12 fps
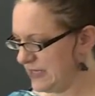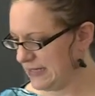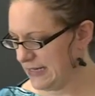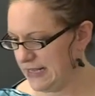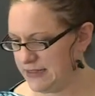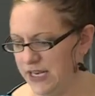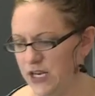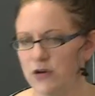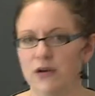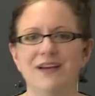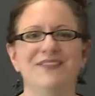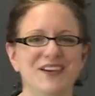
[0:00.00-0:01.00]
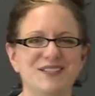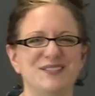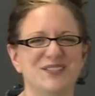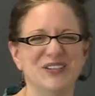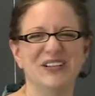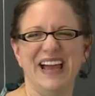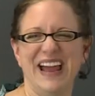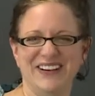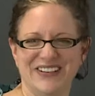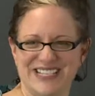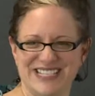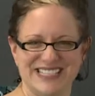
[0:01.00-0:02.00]
Ladrillo. This is dual
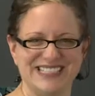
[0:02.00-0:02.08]
language.